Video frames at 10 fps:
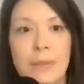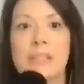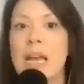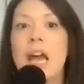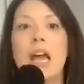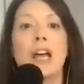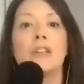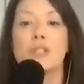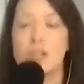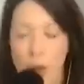It was
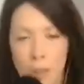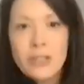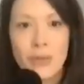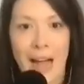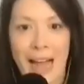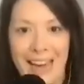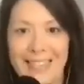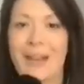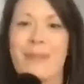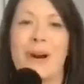so much fun.
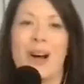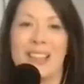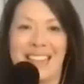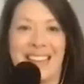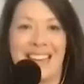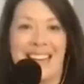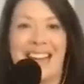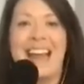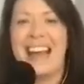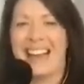It's like we're all like
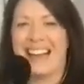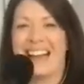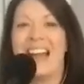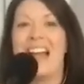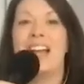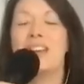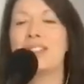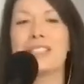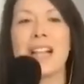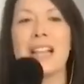you
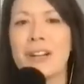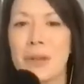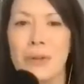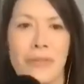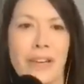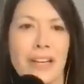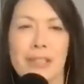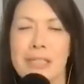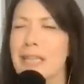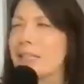just saw like Goofy,
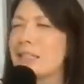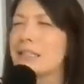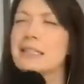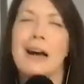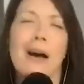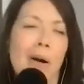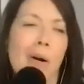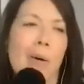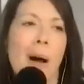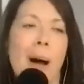just like
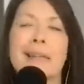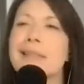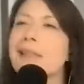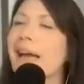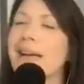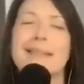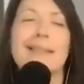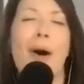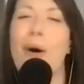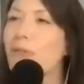so like
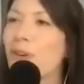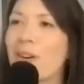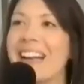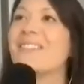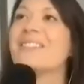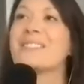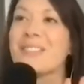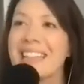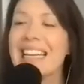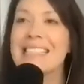over it. It was
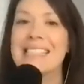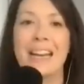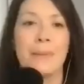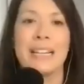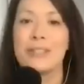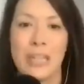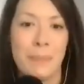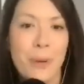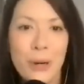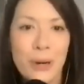really exciting. We had
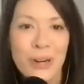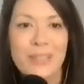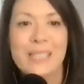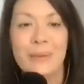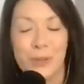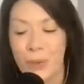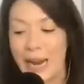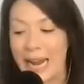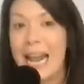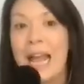cheap burgers. It was
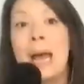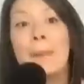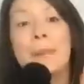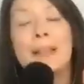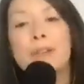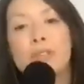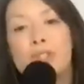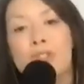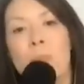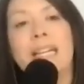great. But there's
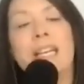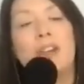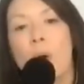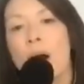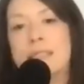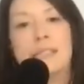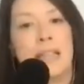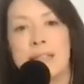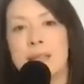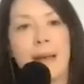so many nuanced
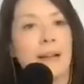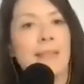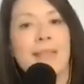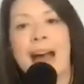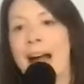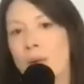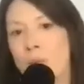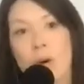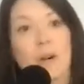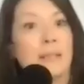things about that
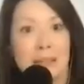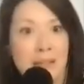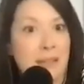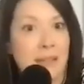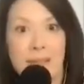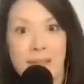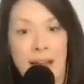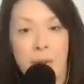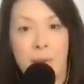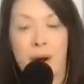world. And
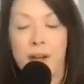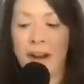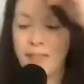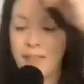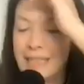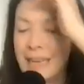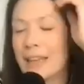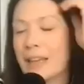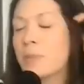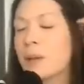now you're part of it, obviously, I
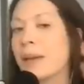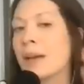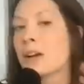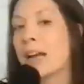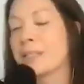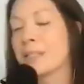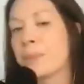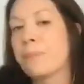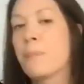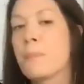think would be a good episode.